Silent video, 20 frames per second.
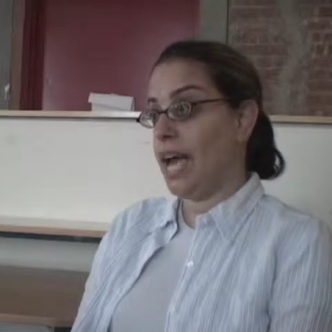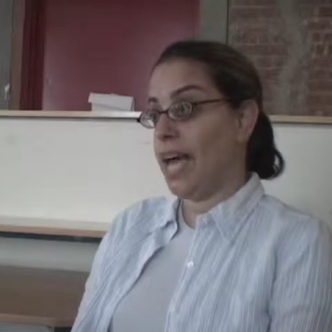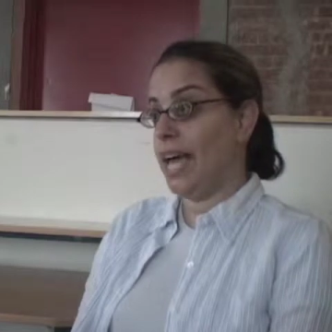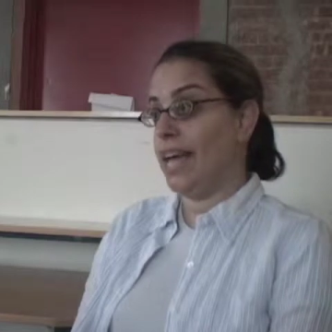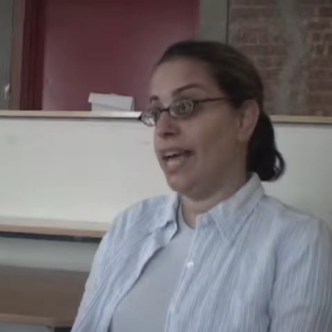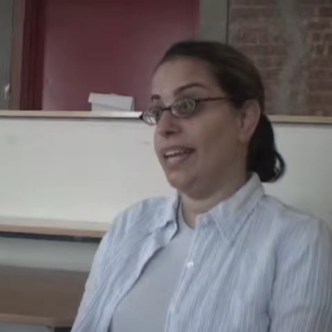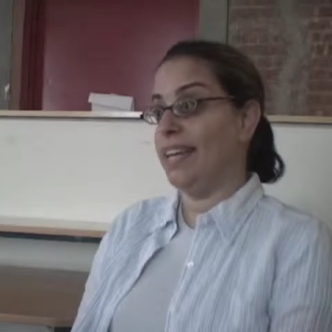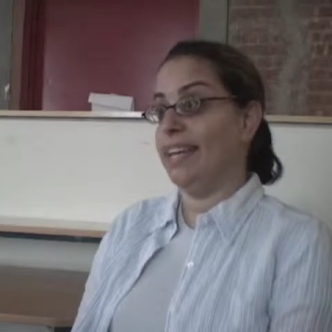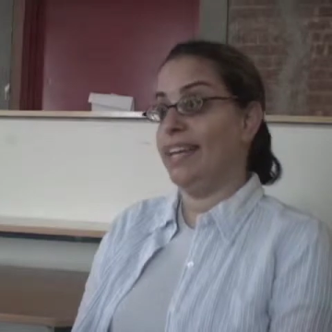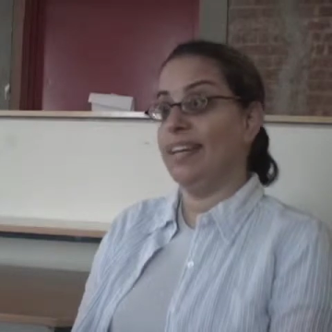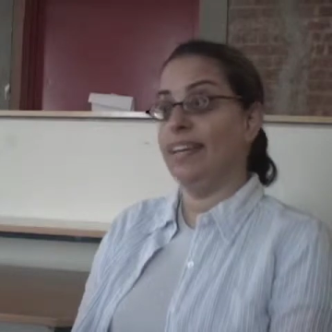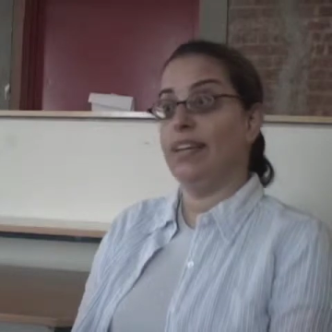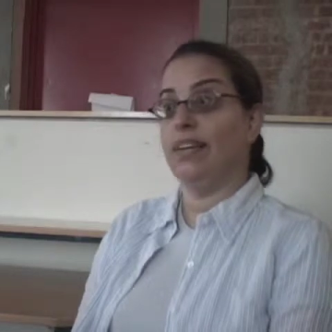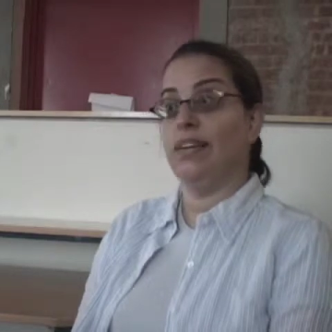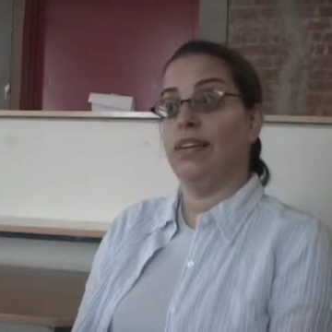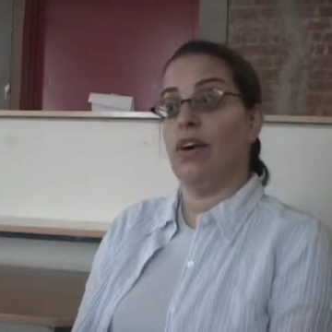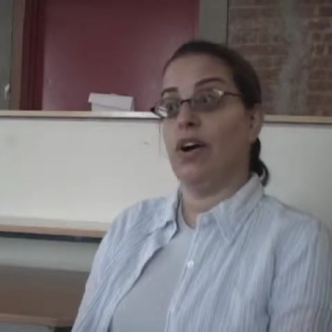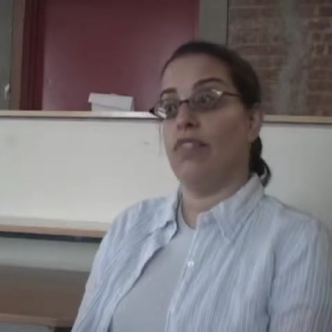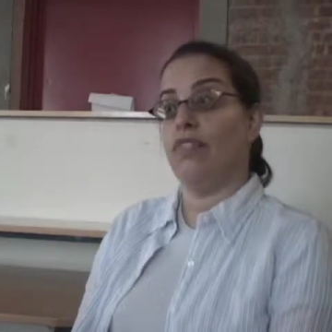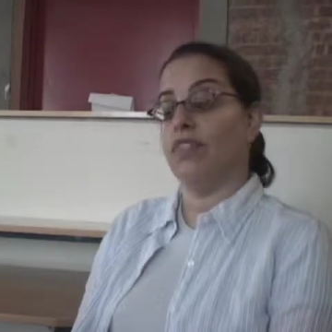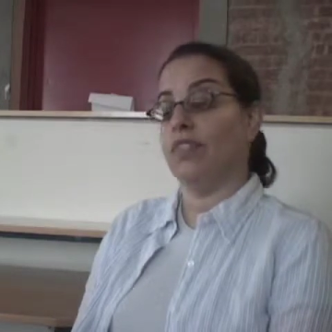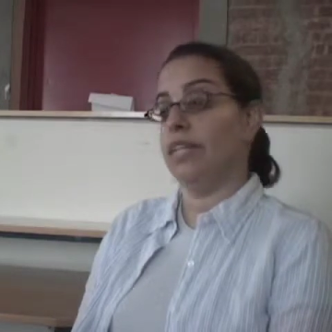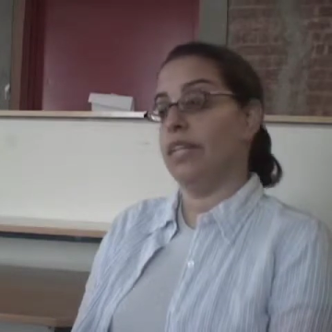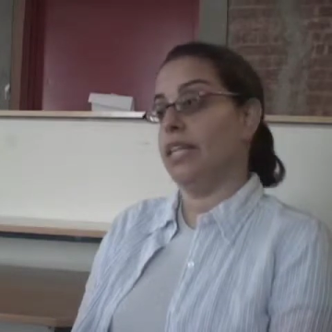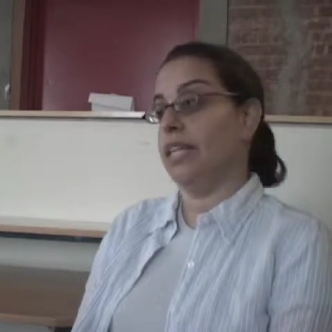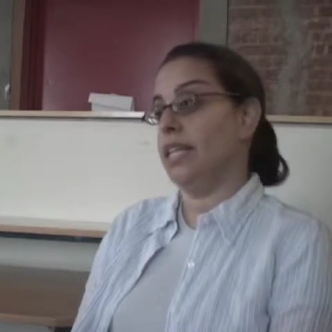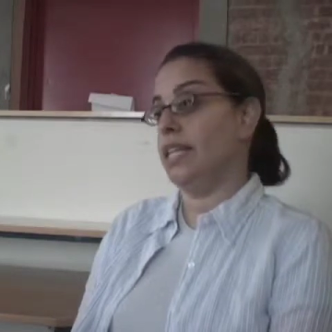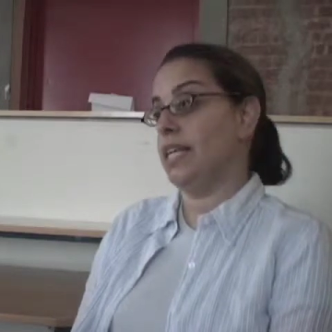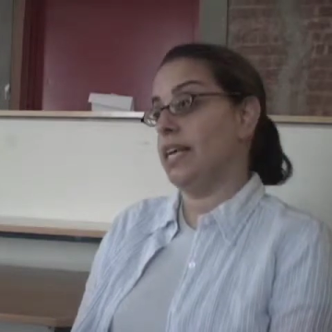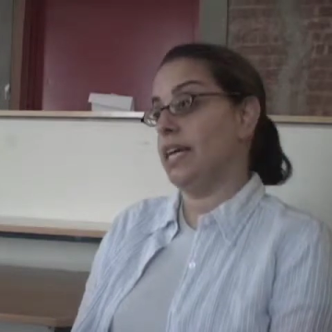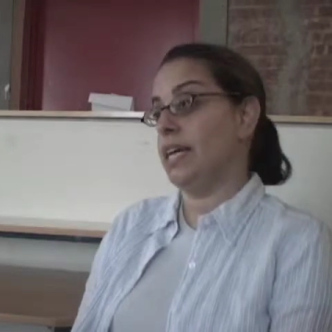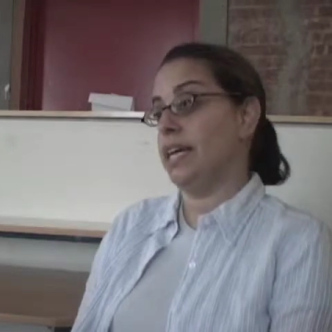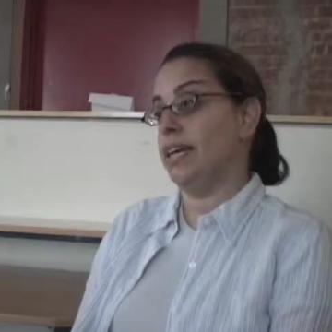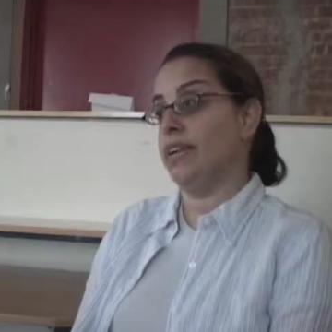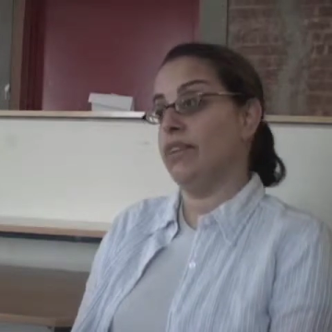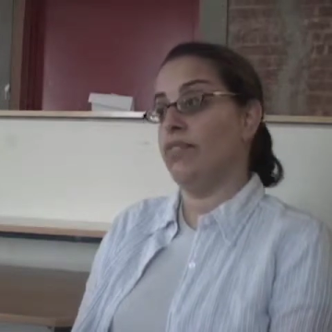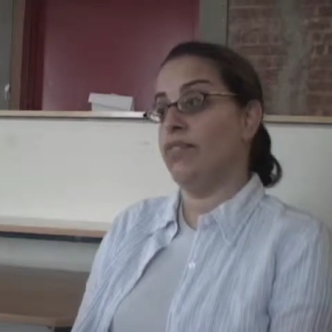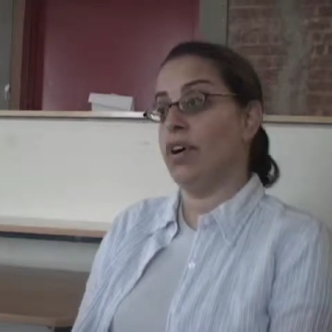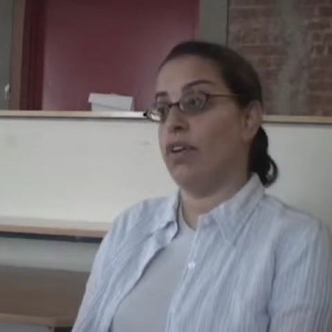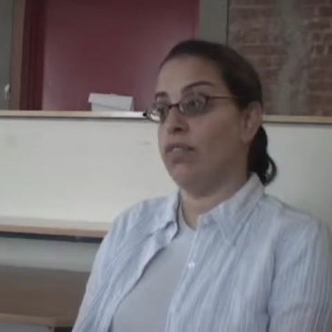and often
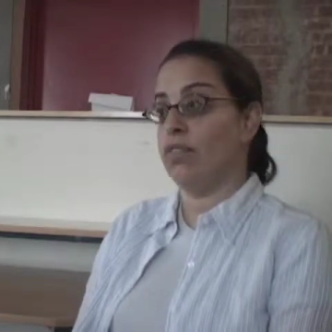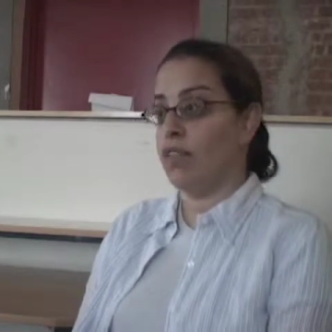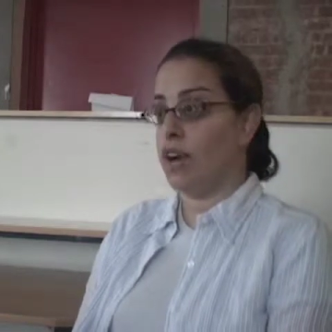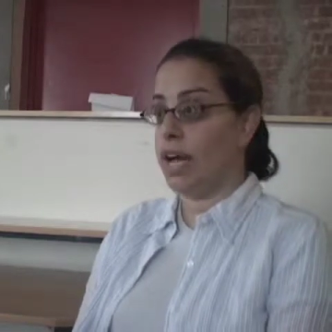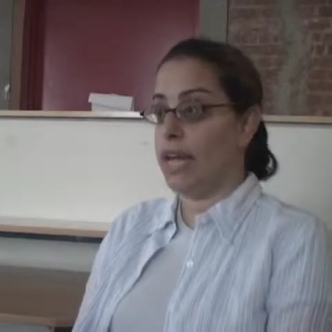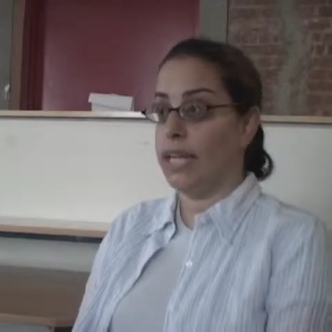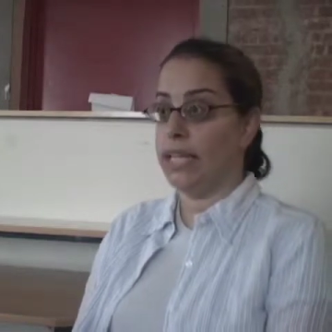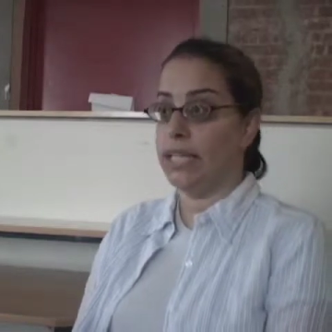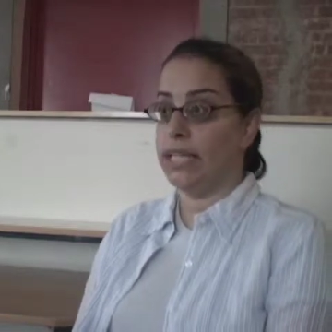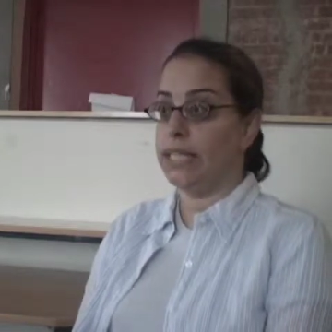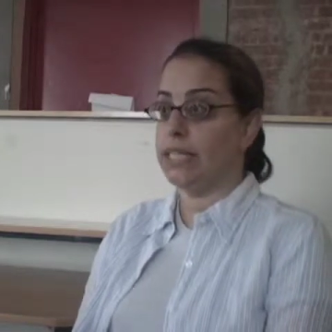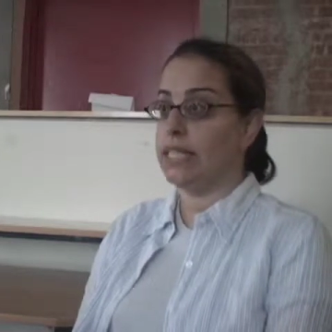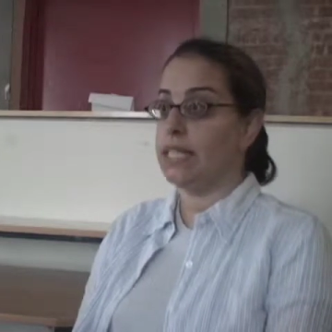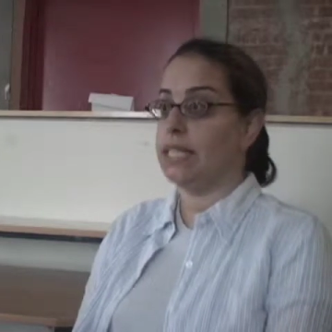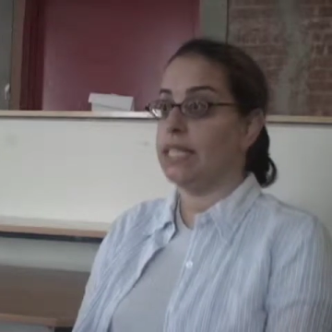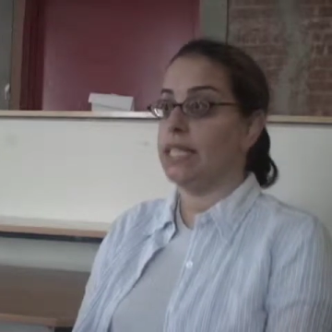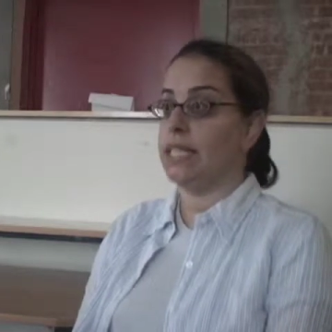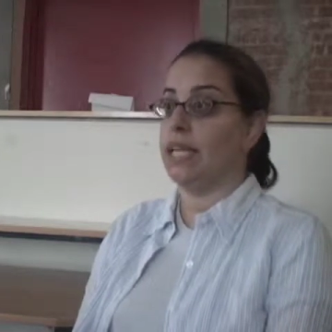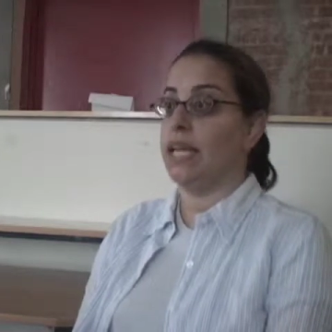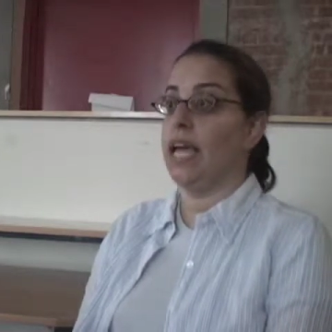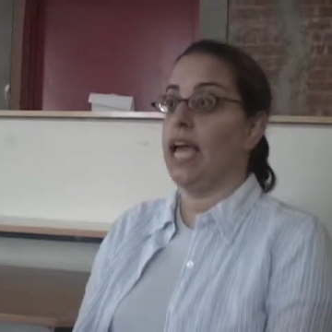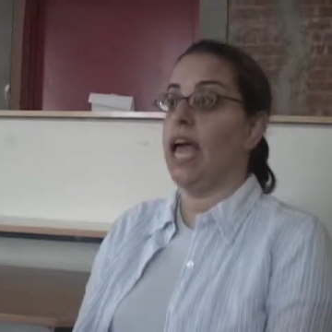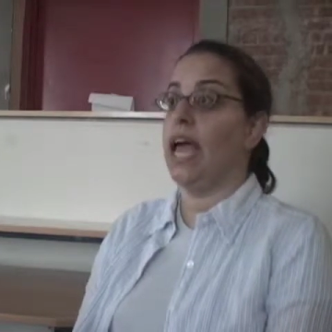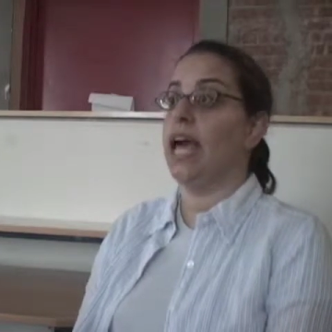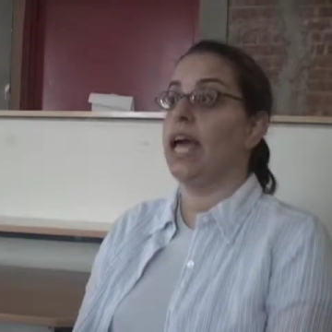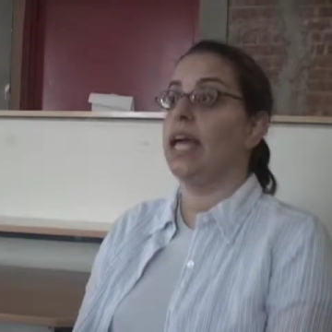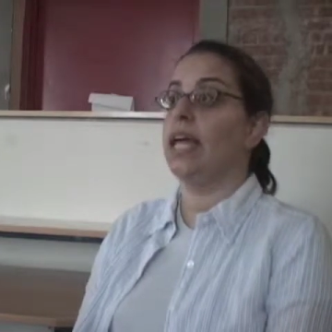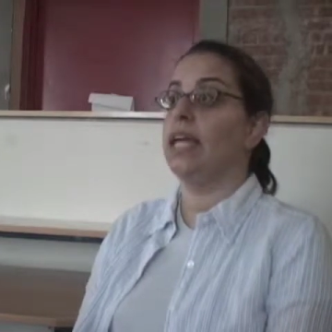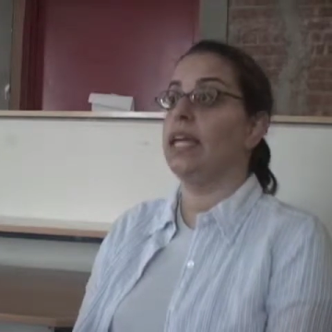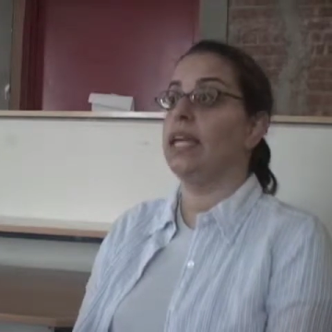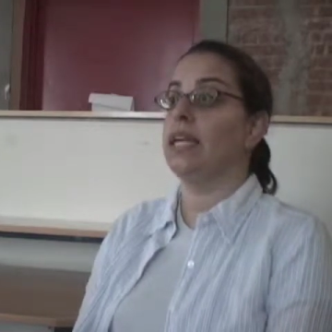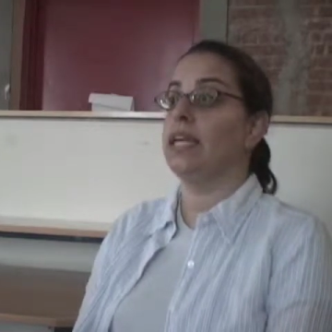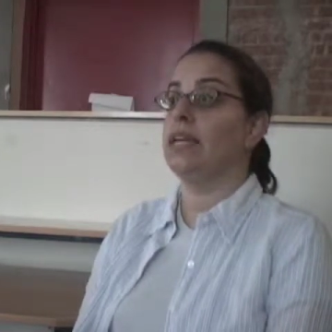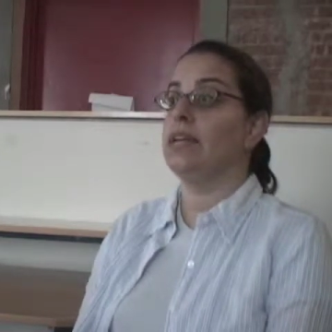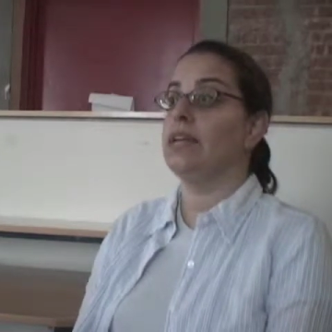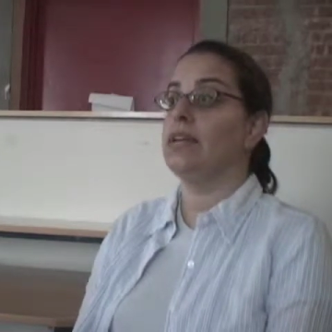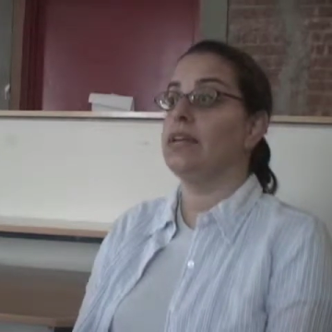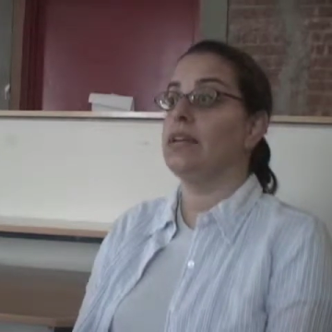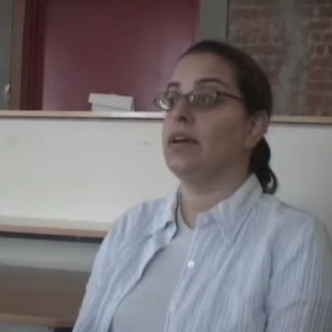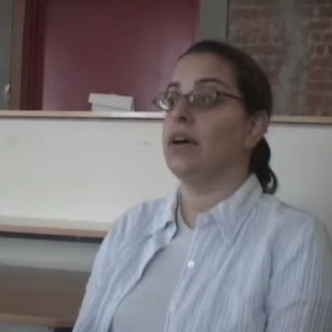they involve violence,
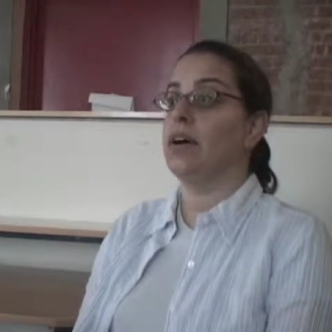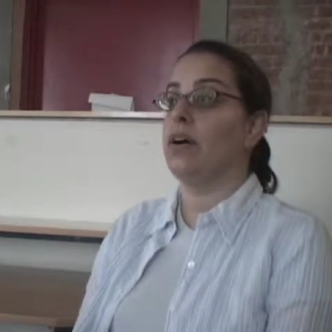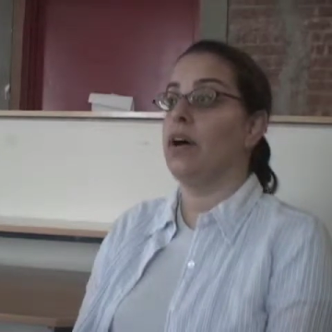and